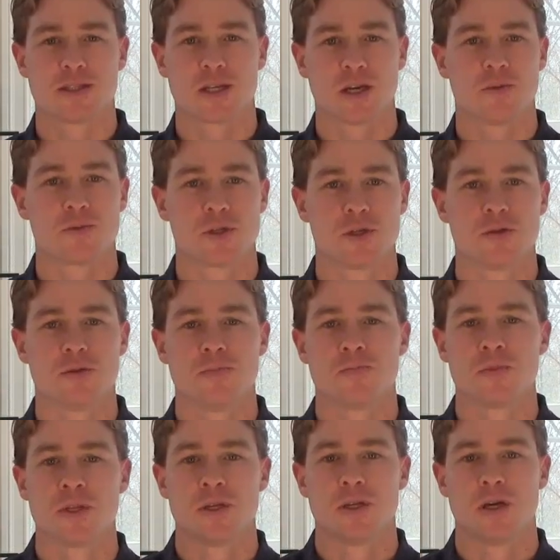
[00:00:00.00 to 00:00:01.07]
helped you.
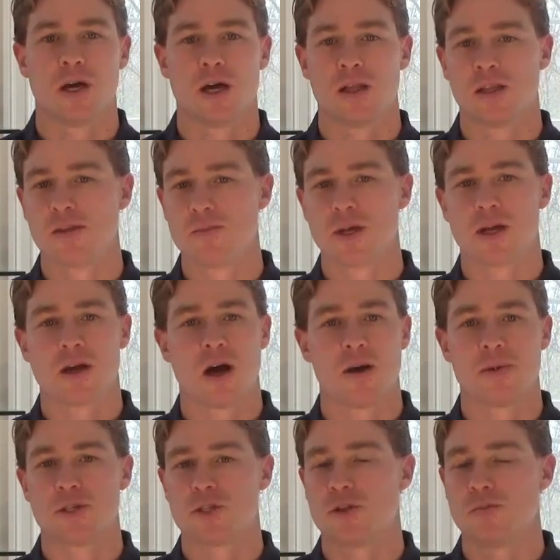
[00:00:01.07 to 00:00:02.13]
Leave me a
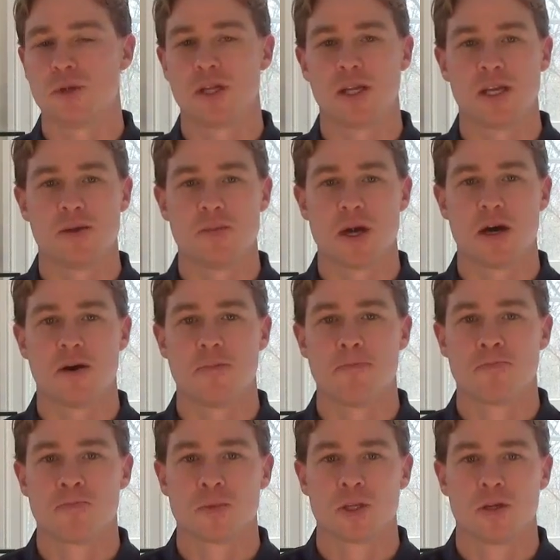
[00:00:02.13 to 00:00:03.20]
comment, shoot me an email
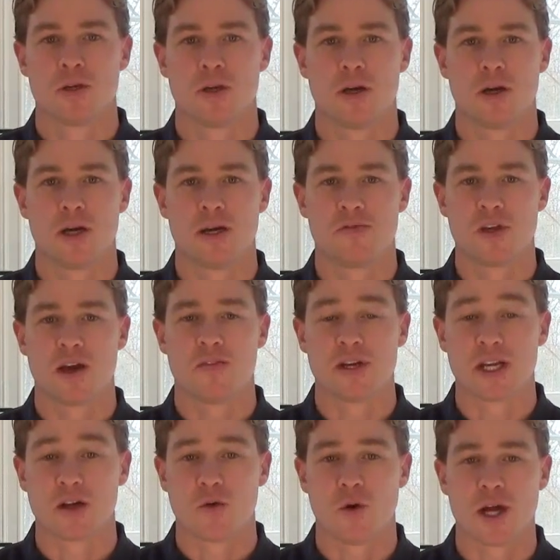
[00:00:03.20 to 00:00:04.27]
if you have any
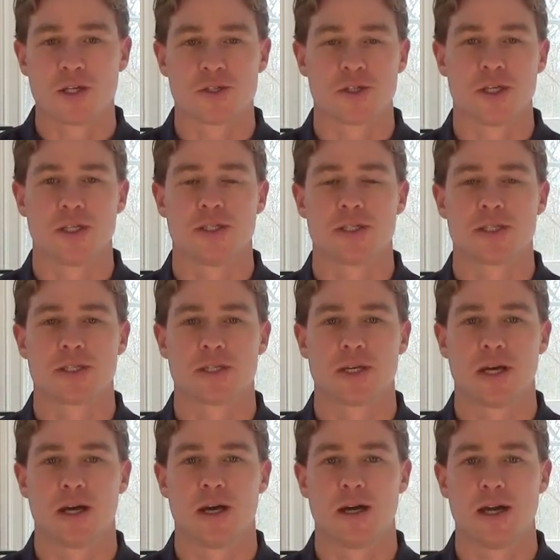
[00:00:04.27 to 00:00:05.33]
questions,
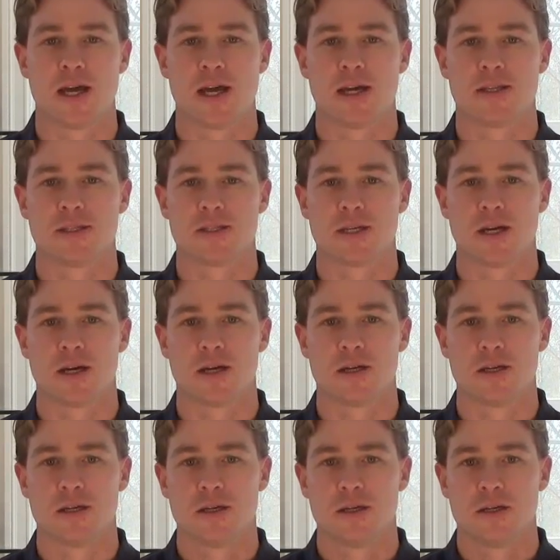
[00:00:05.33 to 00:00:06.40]
and
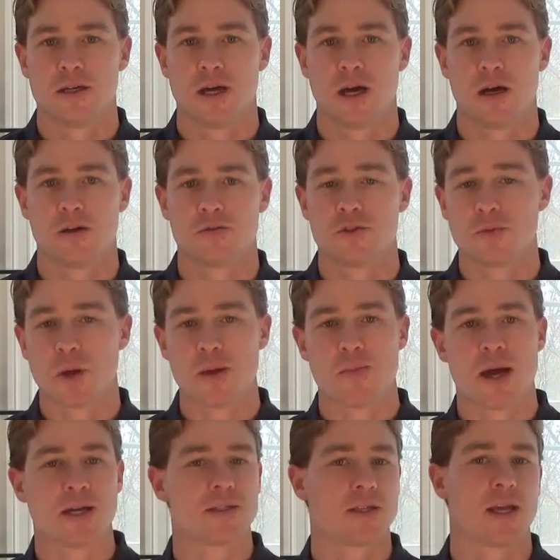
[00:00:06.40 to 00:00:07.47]
I'll do my
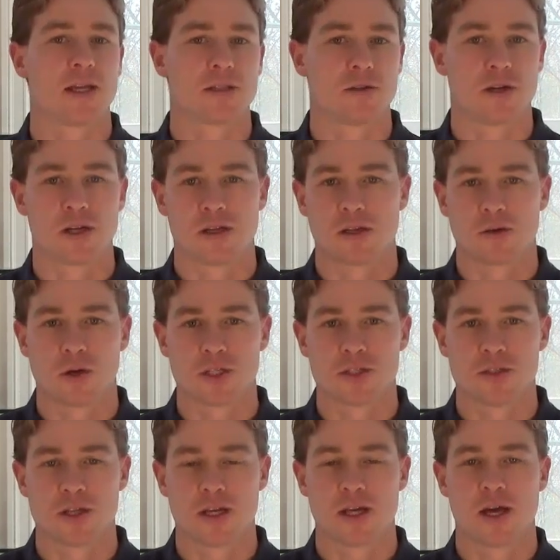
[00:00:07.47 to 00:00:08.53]
best to answer any of the
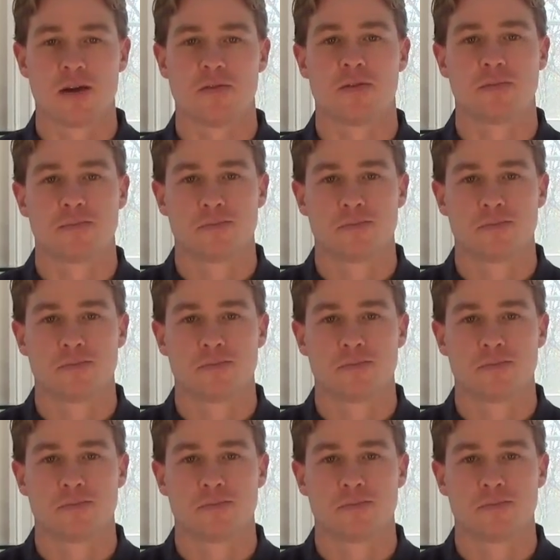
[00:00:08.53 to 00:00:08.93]
questions that you have.